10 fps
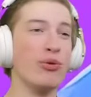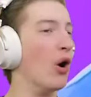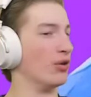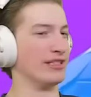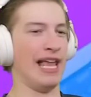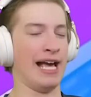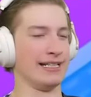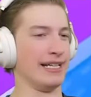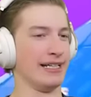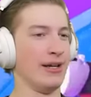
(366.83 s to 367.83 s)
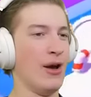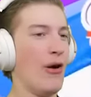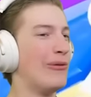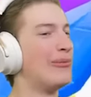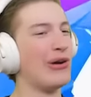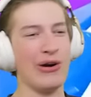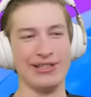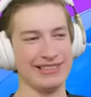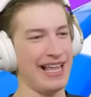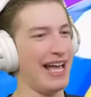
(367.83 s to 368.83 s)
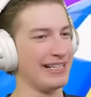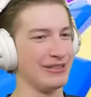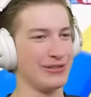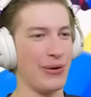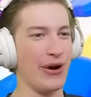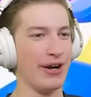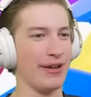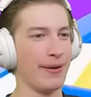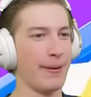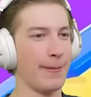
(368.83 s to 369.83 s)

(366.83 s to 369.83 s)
Bro is lagging. Bro is lagging so hard.